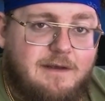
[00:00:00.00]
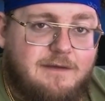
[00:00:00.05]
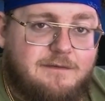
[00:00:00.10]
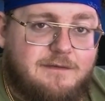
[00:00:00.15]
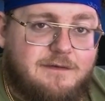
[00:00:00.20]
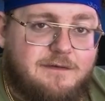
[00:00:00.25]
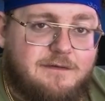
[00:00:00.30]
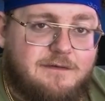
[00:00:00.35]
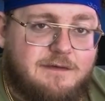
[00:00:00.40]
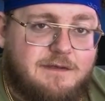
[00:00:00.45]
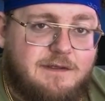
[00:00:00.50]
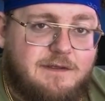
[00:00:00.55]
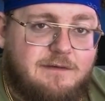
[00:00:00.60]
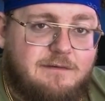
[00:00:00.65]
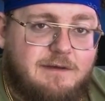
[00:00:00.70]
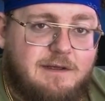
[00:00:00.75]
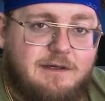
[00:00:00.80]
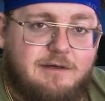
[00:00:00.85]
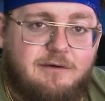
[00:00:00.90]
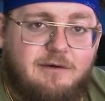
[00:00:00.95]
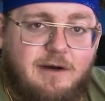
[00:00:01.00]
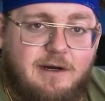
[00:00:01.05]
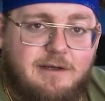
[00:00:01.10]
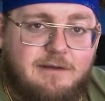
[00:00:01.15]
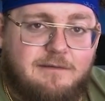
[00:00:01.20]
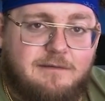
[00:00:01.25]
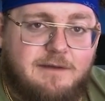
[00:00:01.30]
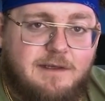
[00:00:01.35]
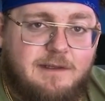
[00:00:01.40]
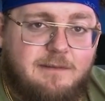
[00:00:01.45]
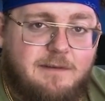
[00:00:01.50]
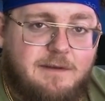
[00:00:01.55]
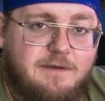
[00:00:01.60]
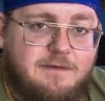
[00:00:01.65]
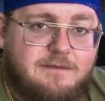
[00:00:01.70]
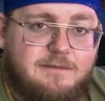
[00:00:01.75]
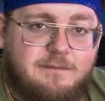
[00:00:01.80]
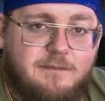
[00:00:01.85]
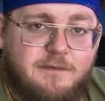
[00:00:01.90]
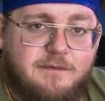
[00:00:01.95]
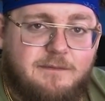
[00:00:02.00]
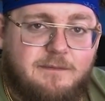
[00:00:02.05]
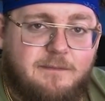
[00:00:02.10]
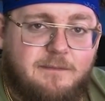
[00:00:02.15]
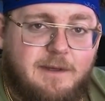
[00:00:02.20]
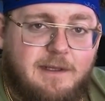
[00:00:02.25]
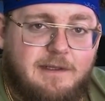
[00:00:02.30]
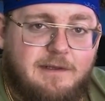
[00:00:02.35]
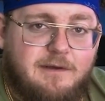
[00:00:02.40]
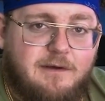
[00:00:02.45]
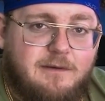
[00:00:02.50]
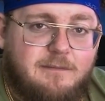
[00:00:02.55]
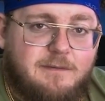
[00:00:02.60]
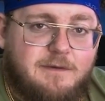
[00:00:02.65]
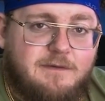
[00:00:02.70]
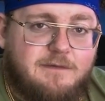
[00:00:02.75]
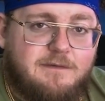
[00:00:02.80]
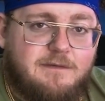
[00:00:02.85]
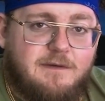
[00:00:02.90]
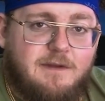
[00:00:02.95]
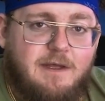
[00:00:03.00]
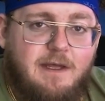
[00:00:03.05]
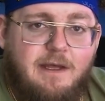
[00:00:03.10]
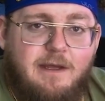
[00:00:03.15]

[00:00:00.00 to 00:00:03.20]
such as acute and chronic leukemias, multiple myelomas,